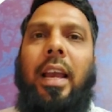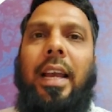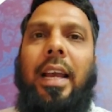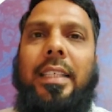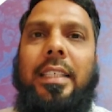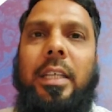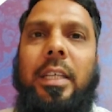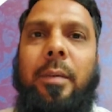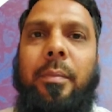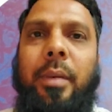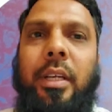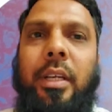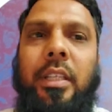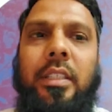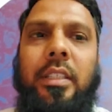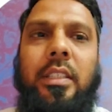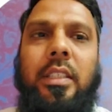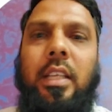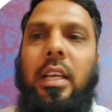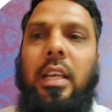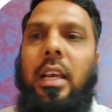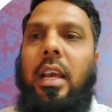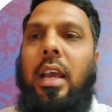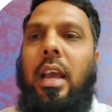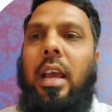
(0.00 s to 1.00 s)
HMX,
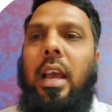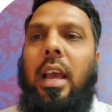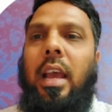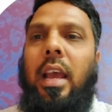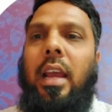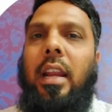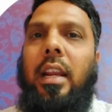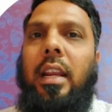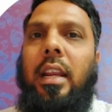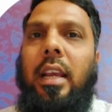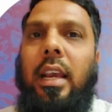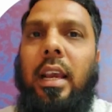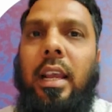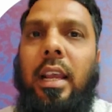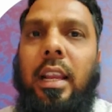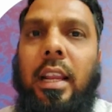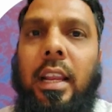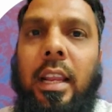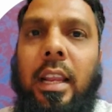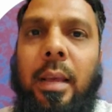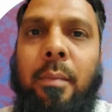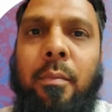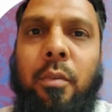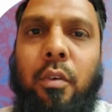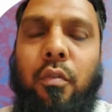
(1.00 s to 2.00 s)
and
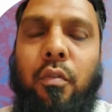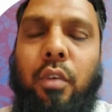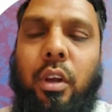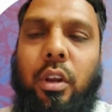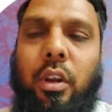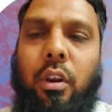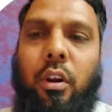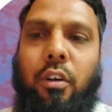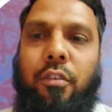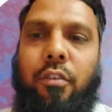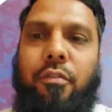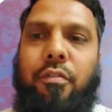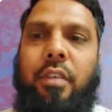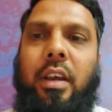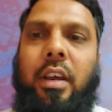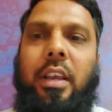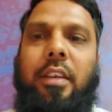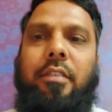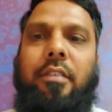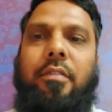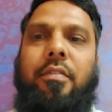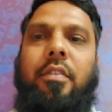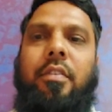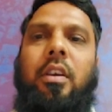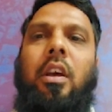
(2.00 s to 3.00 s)

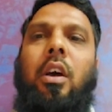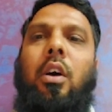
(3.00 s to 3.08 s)
LLM105.